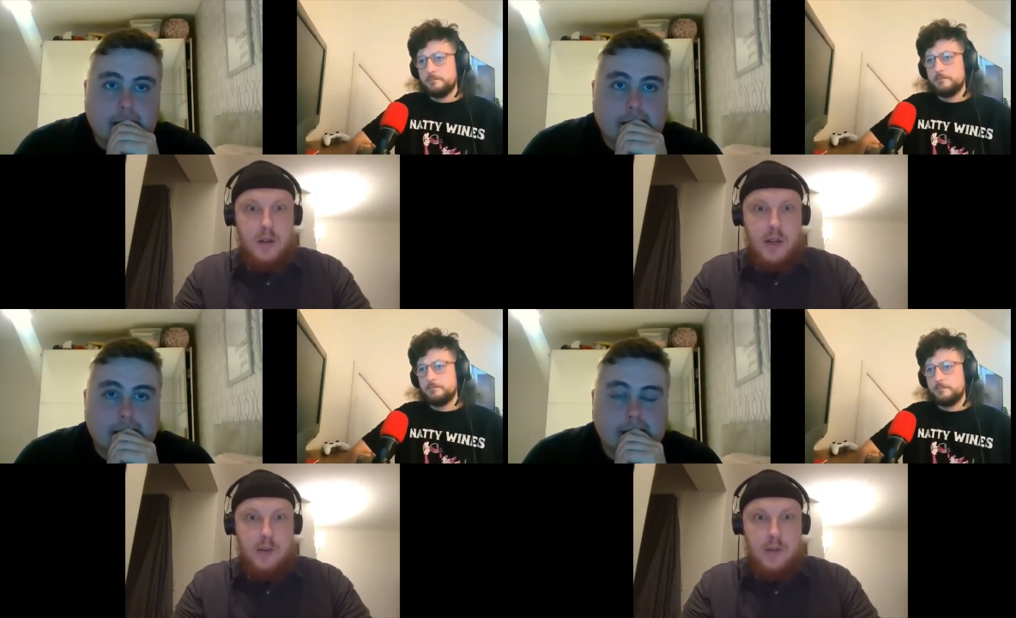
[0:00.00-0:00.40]

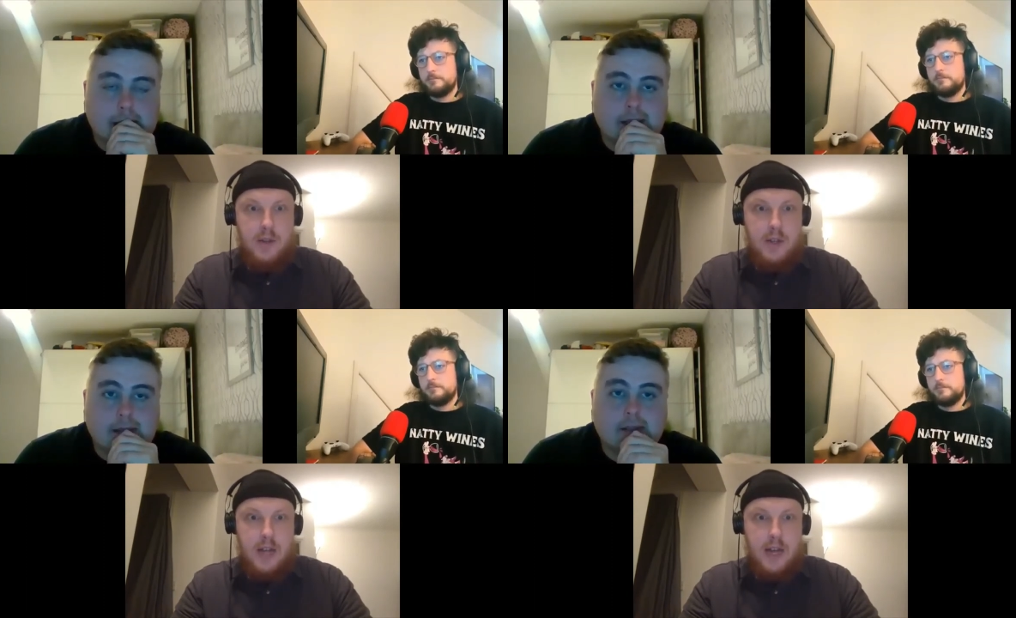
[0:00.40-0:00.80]
Speaker 1: it was
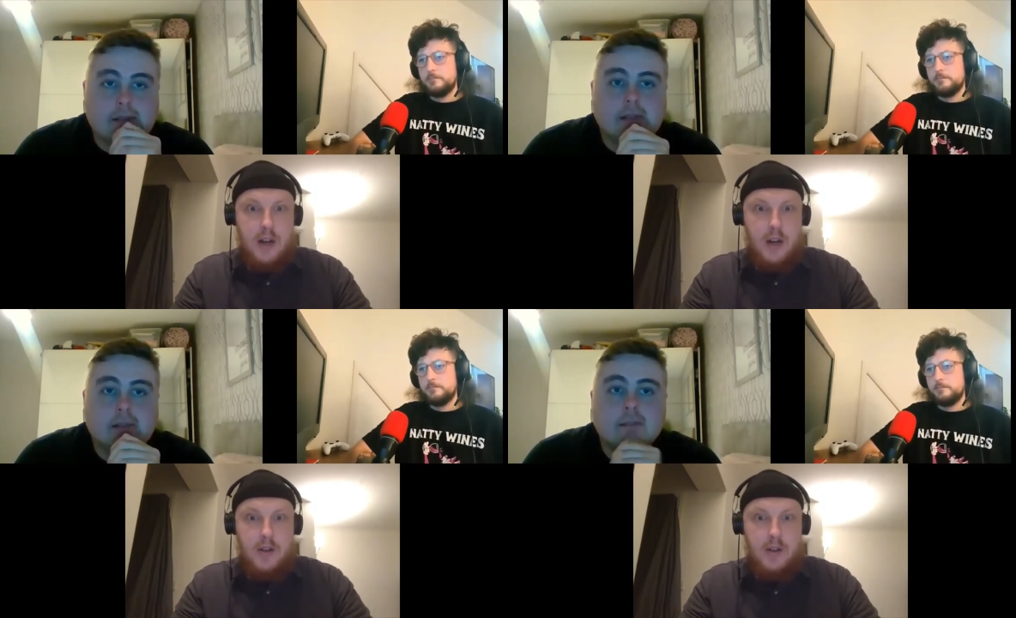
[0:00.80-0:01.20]
just
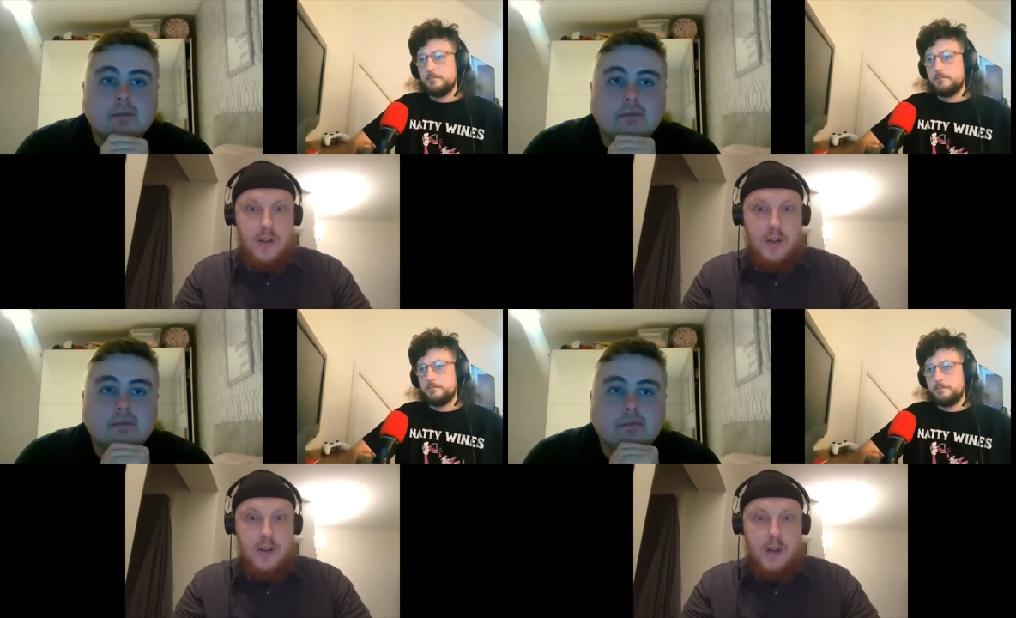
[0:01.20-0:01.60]
that clutch
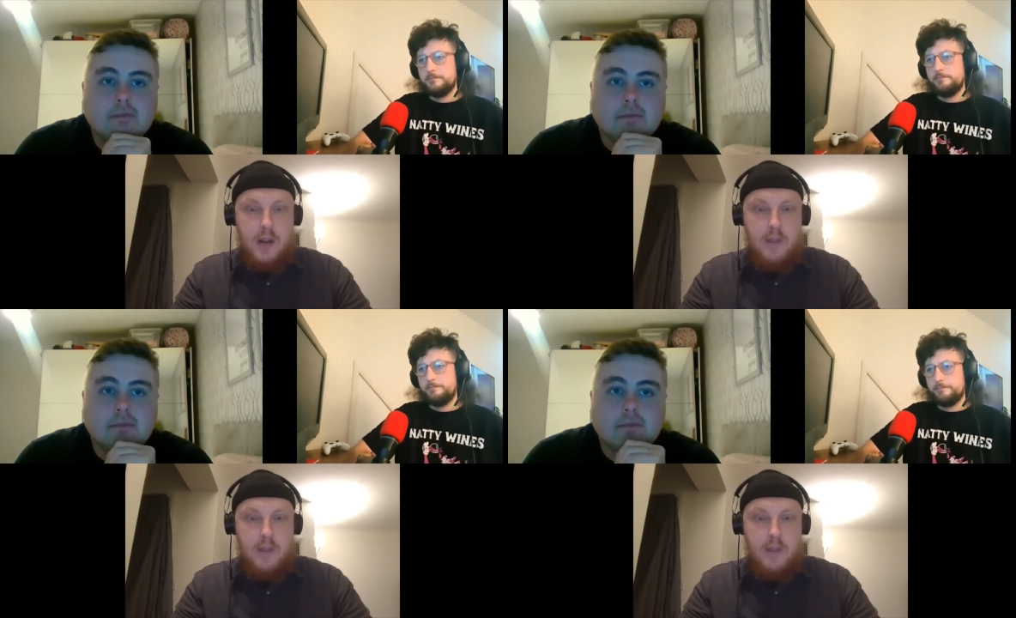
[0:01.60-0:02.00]

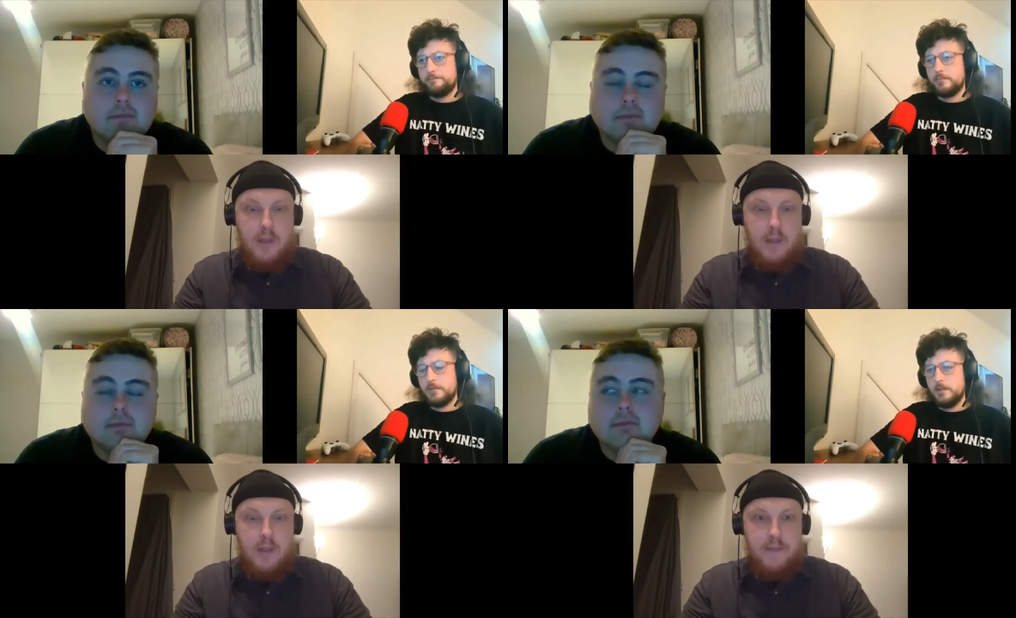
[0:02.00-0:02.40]
time.
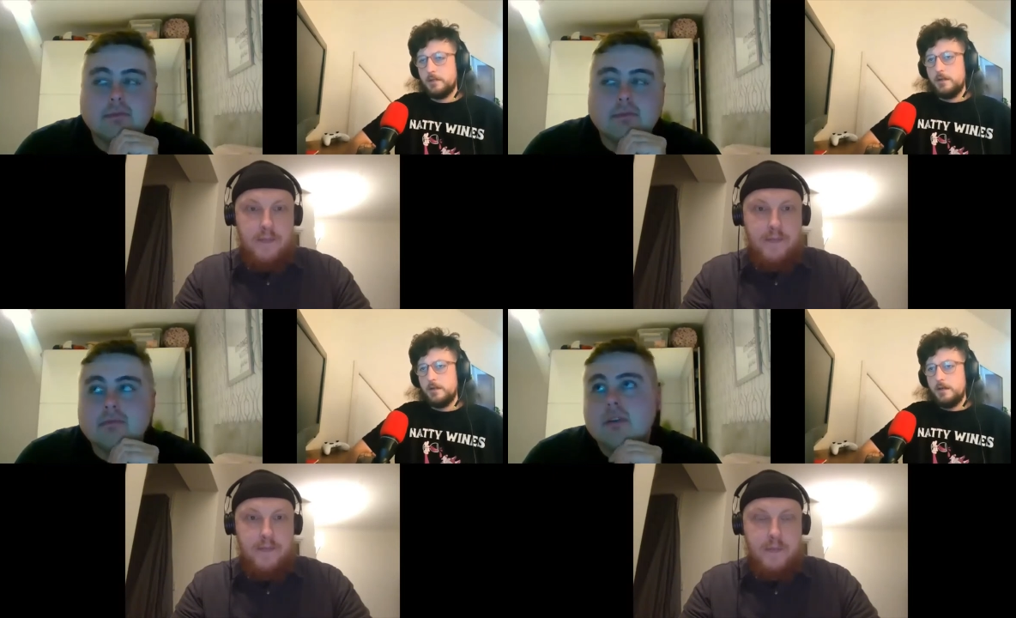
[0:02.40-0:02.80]

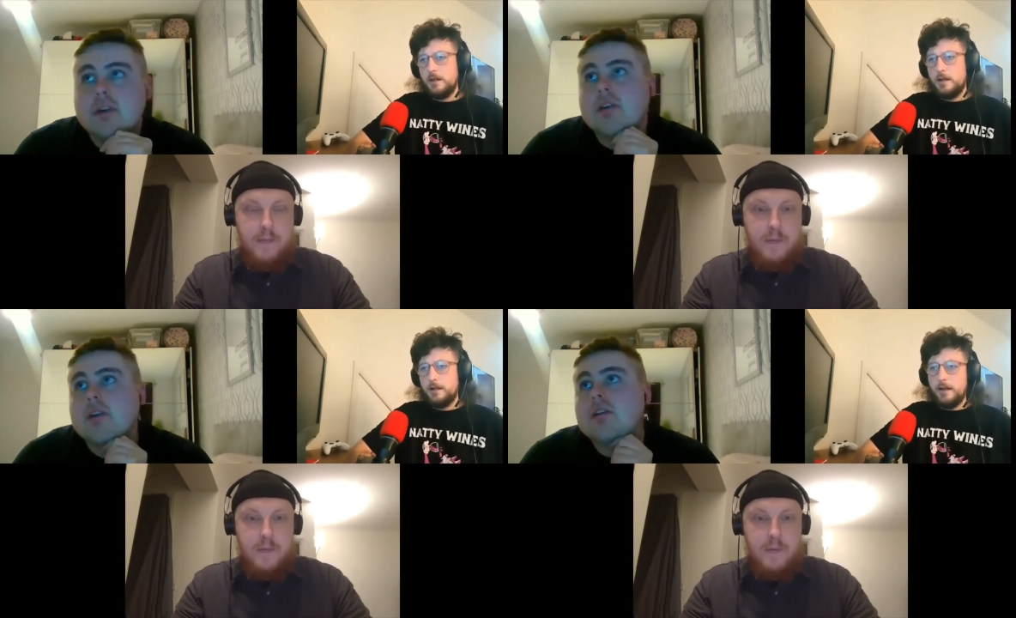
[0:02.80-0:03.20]

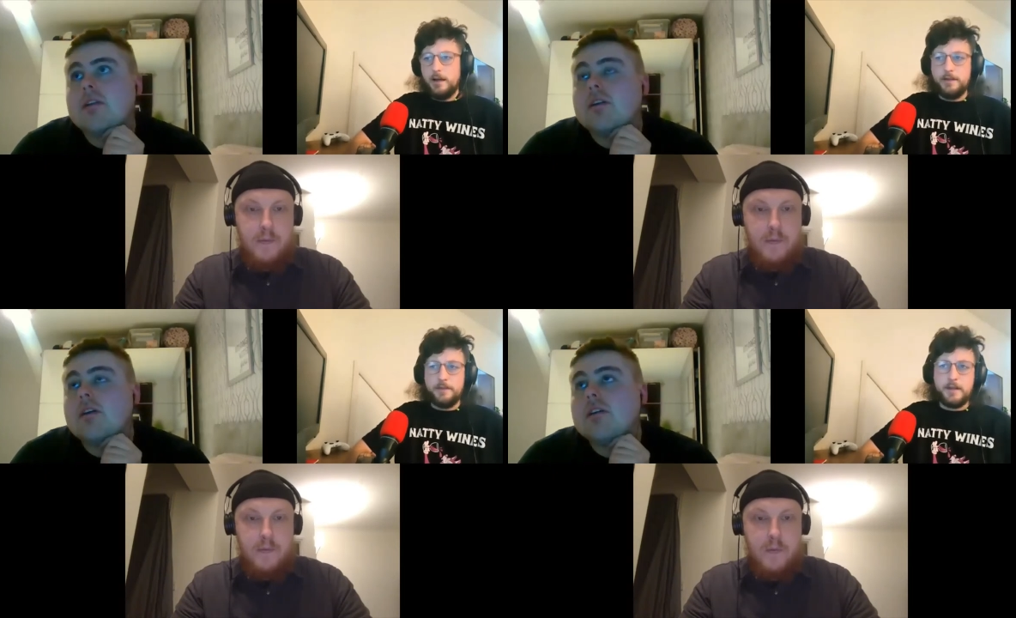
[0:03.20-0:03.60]
Speaker 2: And
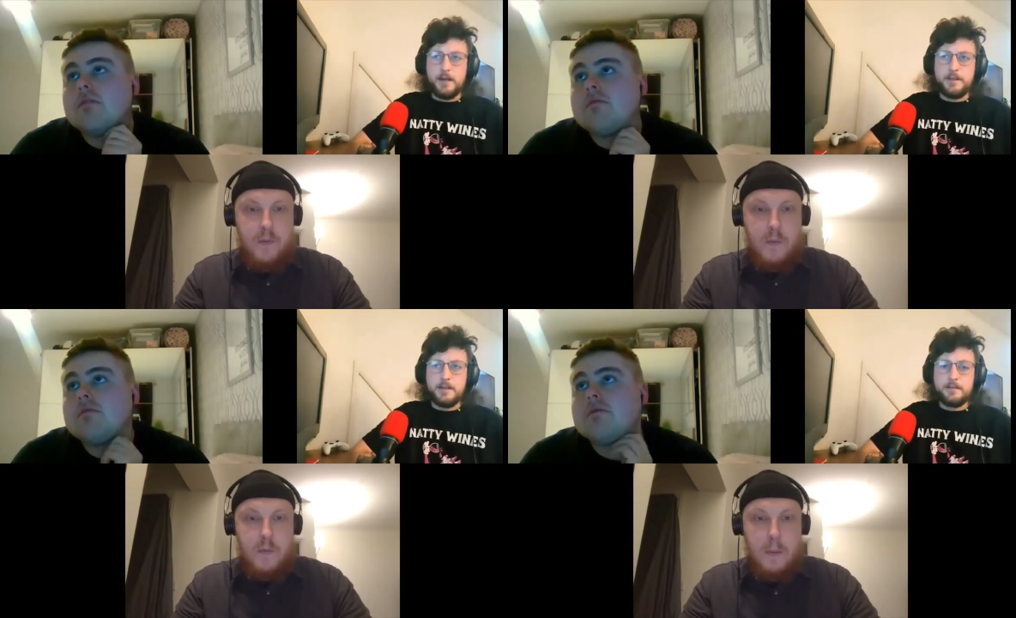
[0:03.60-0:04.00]
I, I think
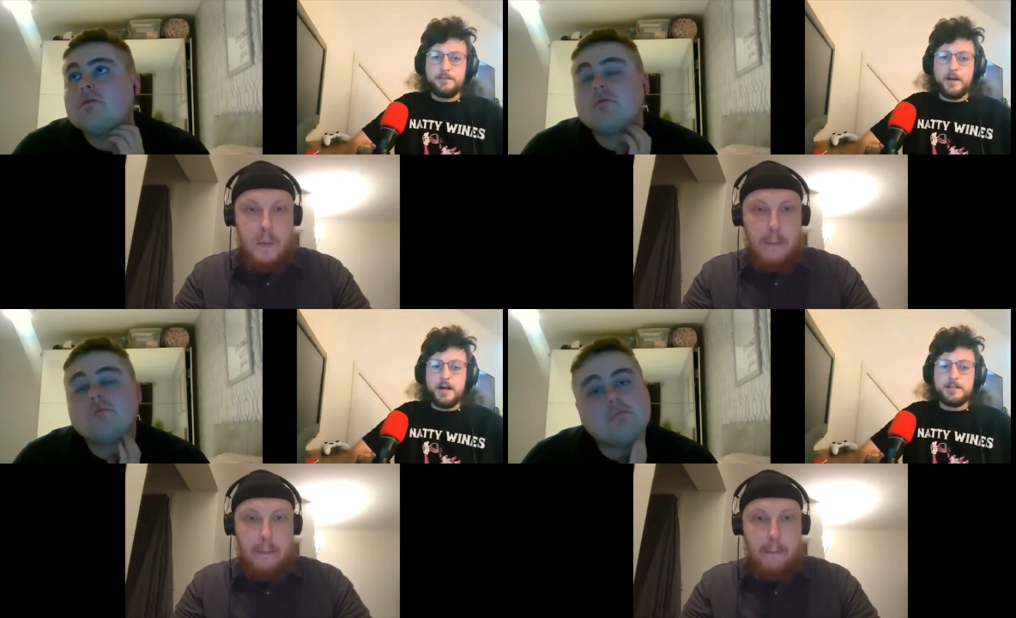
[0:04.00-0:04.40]
I think
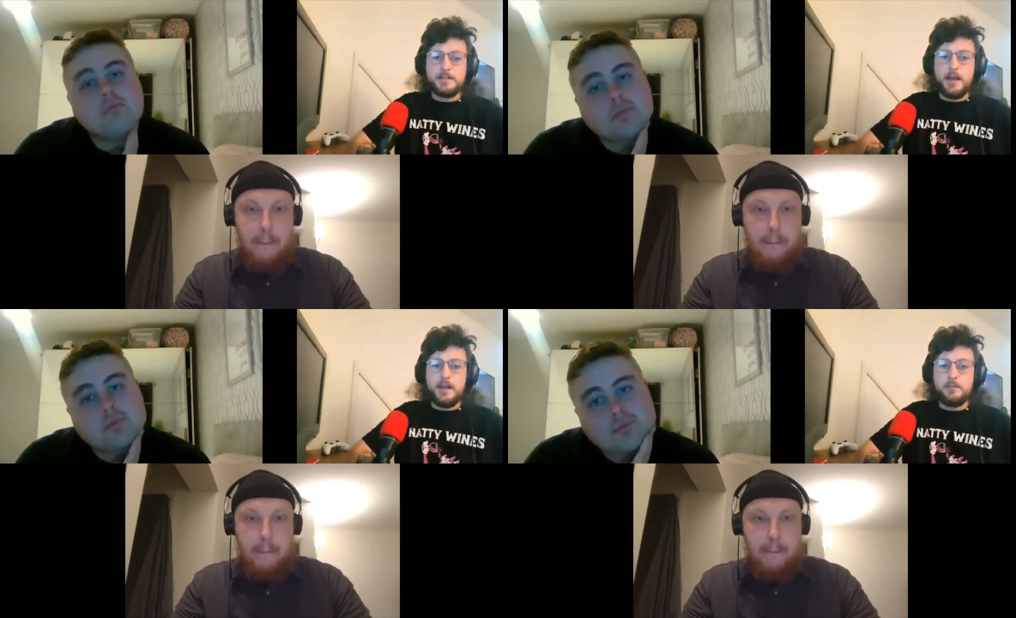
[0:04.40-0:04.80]
Friday's
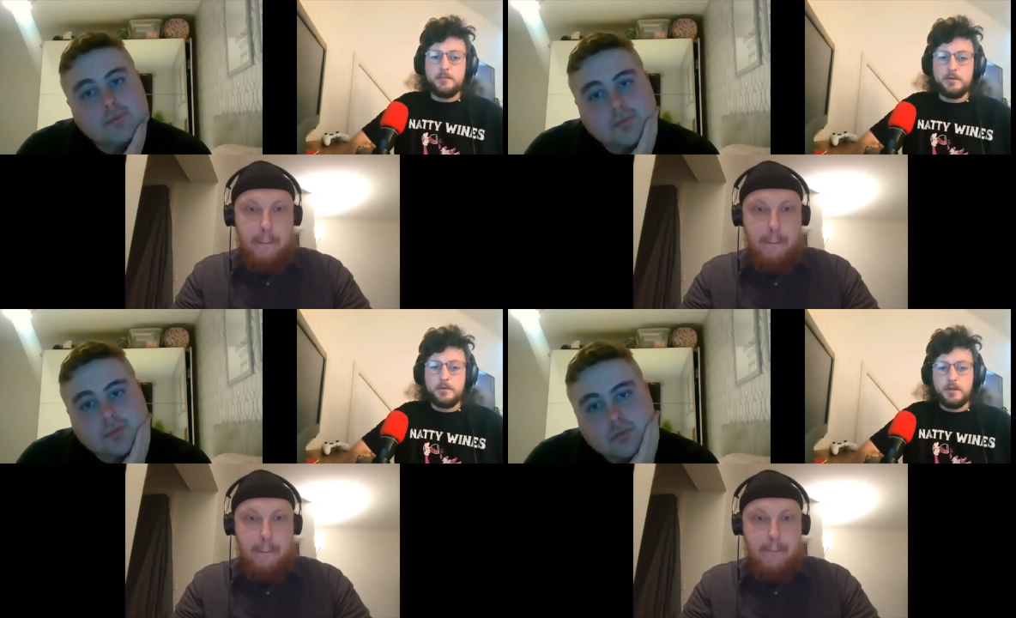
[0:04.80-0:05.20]
game